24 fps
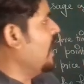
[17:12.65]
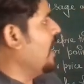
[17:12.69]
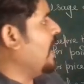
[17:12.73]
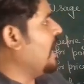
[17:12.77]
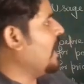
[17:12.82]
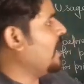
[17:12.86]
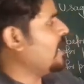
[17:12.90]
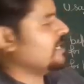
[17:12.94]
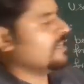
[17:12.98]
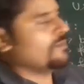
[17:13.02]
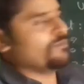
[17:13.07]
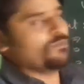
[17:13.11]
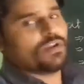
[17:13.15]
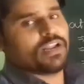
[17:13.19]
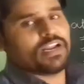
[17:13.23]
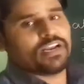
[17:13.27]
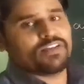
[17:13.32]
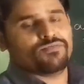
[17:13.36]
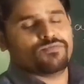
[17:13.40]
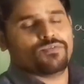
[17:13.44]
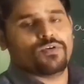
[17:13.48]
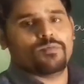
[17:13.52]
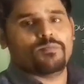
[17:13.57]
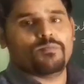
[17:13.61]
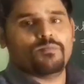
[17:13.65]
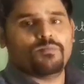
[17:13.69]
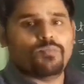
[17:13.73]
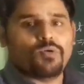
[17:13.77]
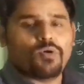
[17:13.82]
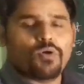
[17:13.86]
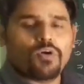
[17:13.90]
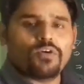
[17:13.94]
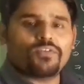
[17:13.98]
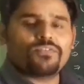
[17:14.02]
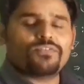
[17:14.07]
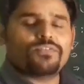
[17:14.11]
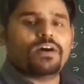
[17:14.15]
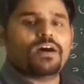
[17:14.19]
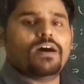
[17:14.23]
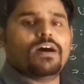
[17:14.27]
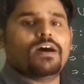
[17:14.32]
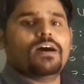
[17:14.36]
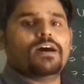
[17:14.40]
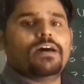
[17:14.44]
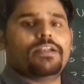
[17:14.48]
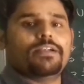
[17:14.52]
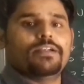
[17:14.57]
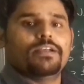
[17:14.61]
and platform both
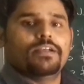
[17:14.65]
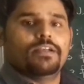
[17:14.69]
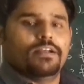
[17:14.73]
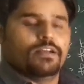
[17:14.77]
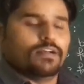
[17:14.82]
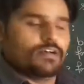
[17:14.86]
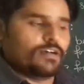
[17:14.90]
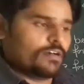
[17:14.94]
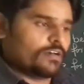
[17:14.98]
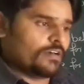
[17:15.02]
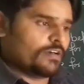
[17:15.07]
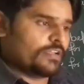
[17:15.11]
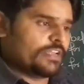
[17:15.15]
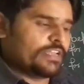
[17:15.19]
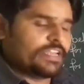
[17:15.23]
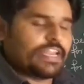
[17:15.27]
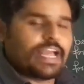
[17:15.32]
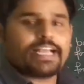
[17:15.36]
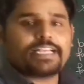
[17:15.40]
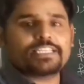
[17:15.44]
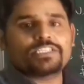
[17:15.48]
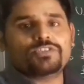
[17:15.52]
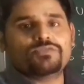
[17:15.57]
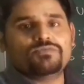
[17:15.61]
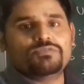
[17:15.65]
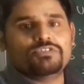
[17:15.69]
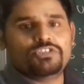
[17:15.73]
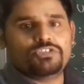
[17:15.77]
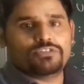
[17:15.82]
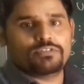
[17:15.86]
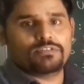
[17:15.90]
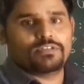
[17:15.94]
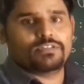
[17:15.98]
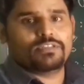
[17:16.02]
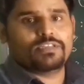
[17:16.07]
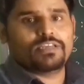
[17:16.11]
are next to each other.